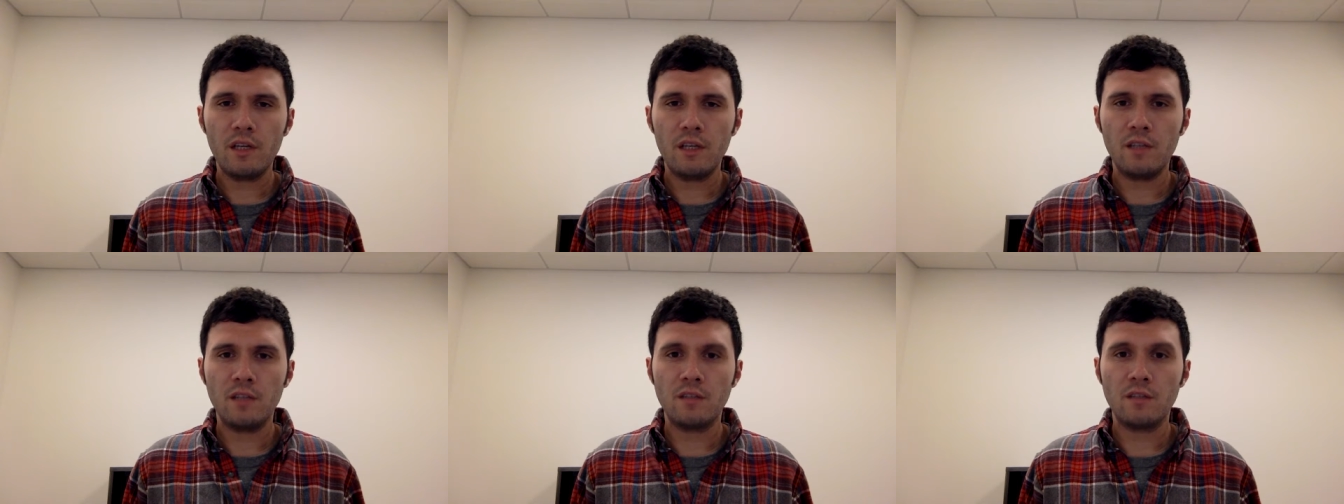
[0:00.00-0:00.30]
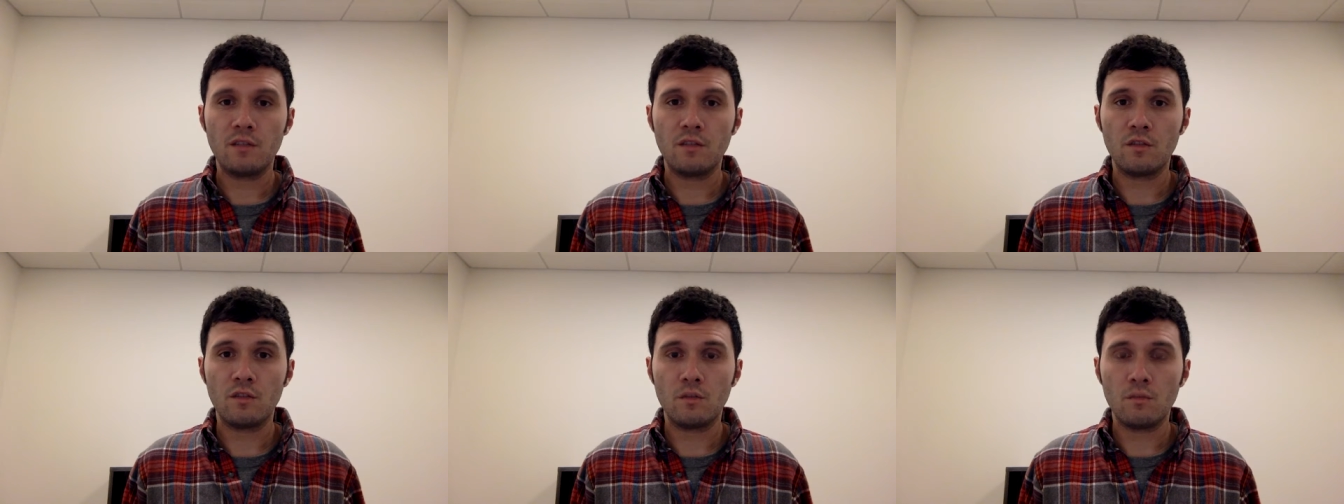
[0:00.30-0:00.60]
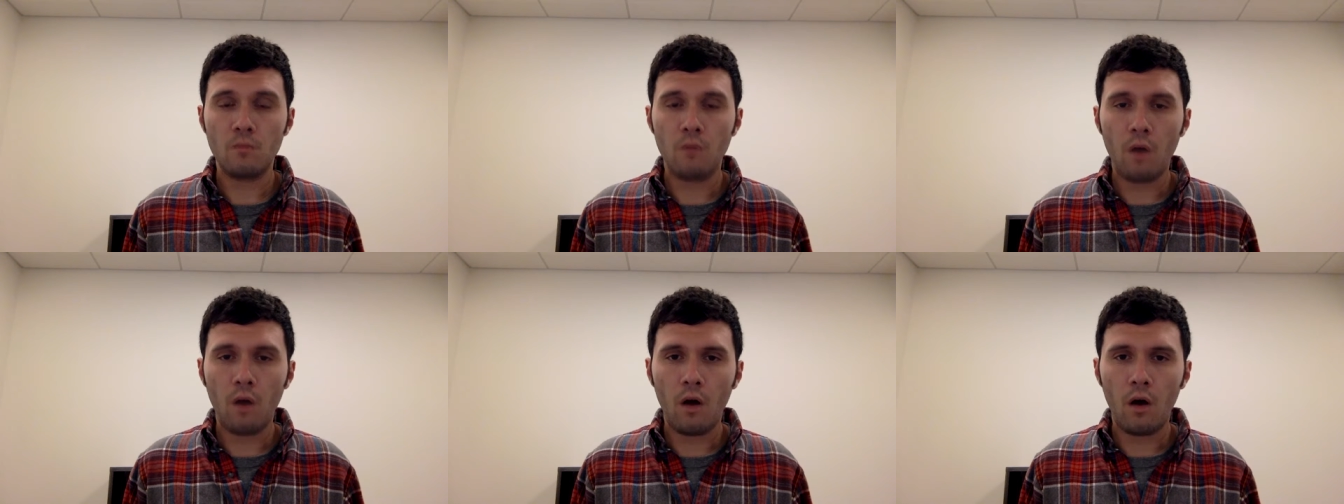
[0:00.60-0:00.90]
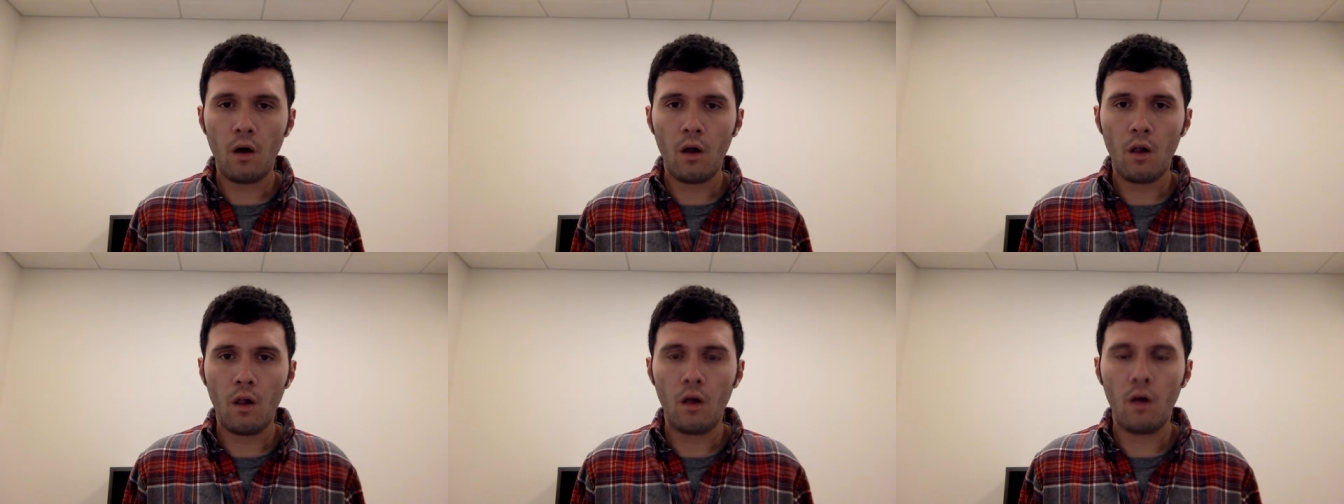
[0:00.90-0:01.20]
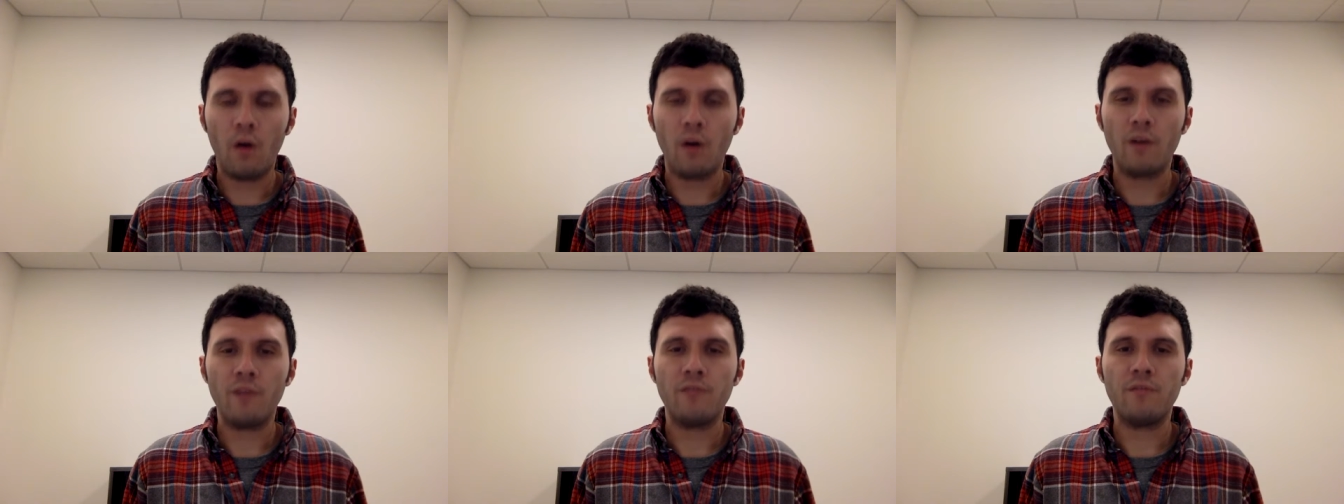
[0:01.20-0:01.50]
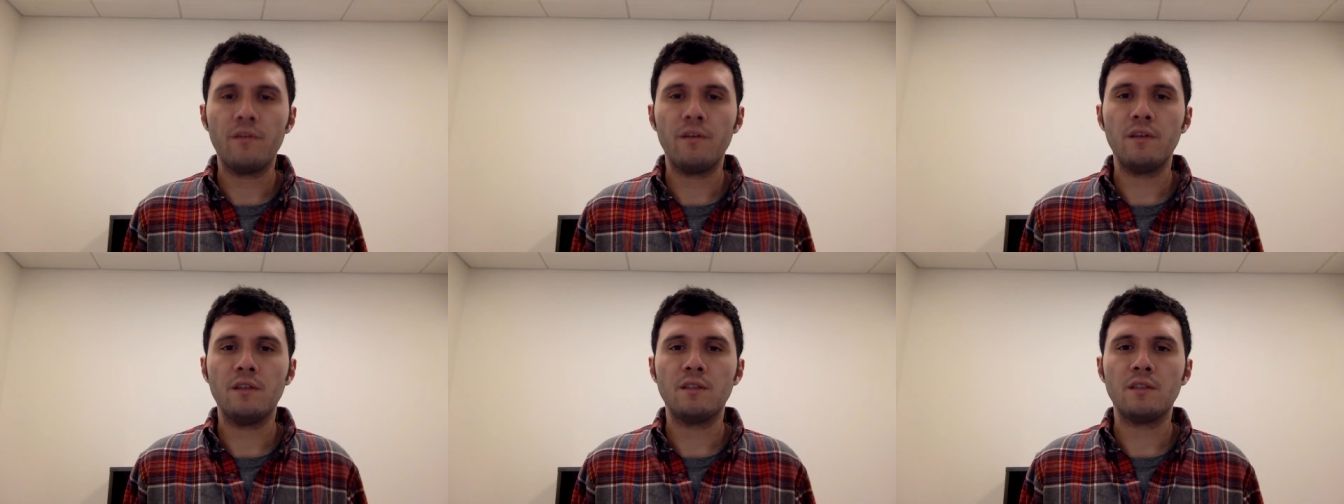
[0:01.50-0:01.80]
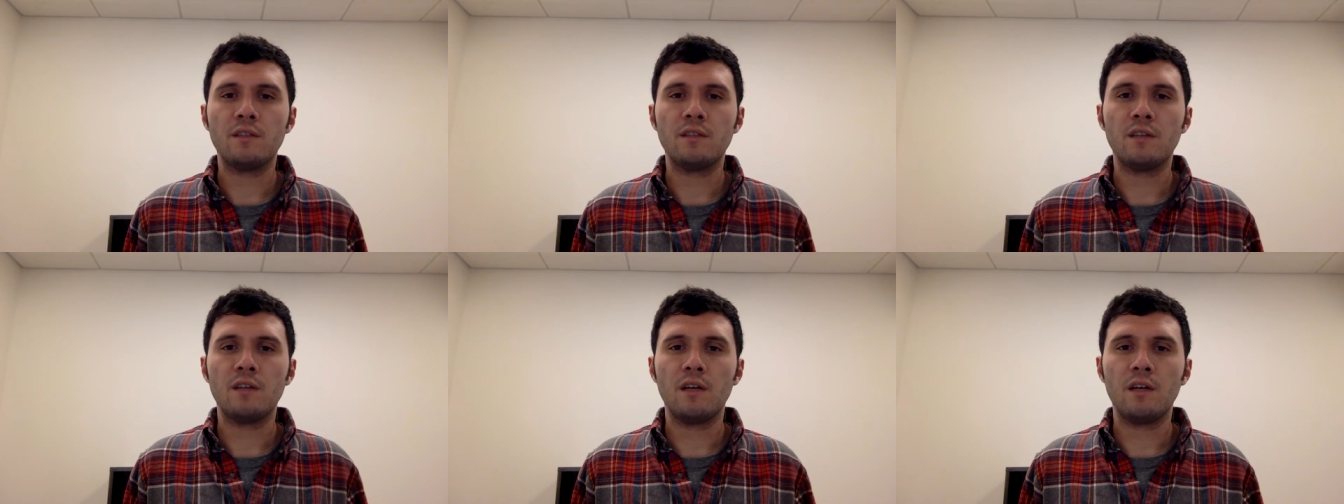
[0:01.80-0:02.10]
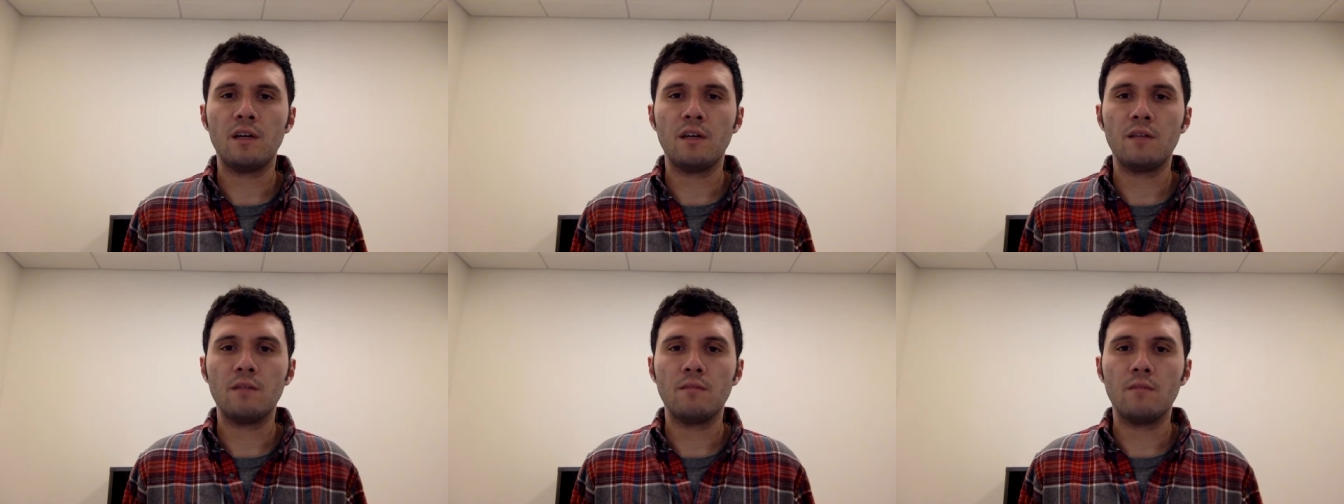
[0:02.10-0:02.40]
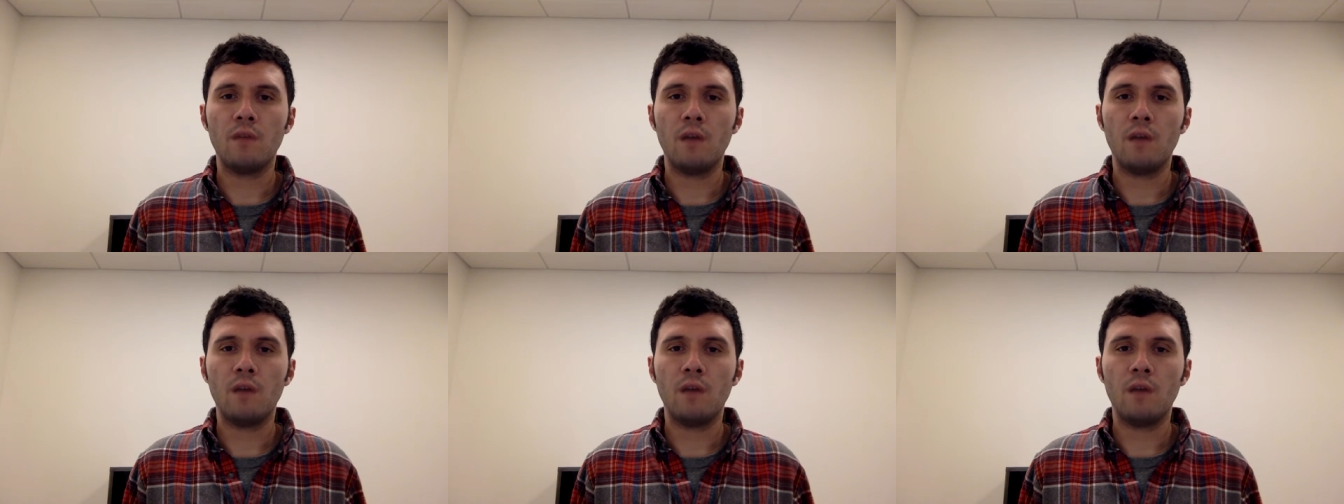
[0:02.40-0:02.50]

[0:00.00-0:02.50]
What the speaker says: is small, or if it's or